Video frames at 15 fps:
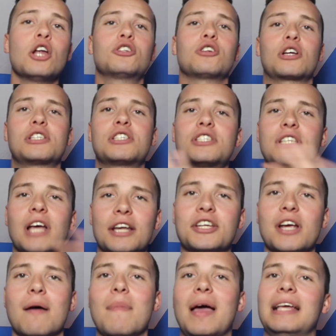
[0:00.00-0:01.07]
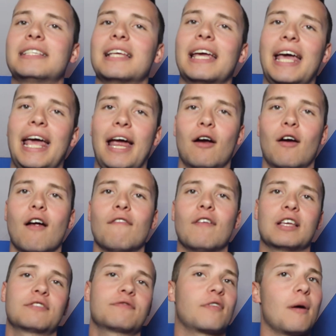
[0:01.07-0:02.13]
took such amazing care of
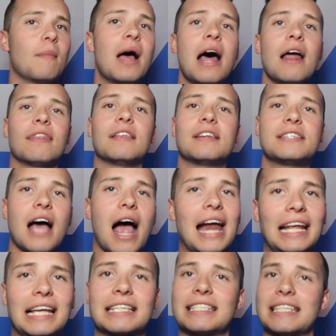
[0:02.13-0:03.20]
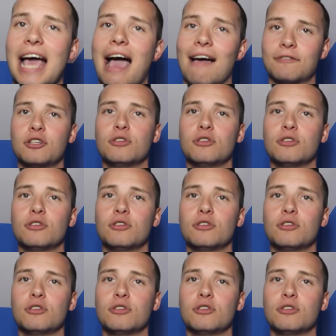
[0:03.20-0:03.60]
us, from the dining staff,